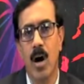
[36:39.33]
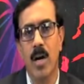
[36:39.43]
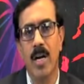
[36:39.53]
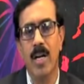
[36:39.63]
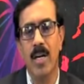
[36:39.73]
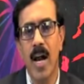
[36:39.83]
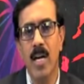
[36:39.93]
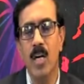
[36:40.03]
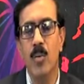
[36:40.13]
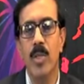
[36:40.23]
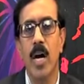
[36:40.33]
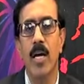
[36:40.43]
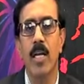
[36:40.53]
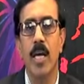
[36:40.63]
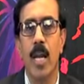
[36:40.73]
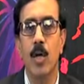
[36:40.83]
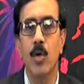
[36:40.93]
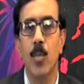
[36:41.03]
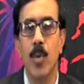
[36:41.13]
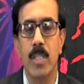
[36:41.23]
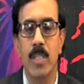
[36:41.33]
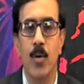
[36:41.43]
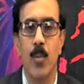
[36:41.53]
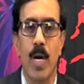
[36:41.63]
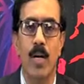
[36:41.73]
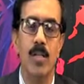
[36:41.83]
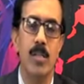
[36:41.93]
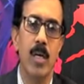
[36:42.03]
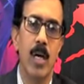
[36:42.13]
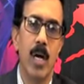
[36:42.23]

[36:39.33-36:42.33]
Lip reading: are interacted with highly electropositive metals,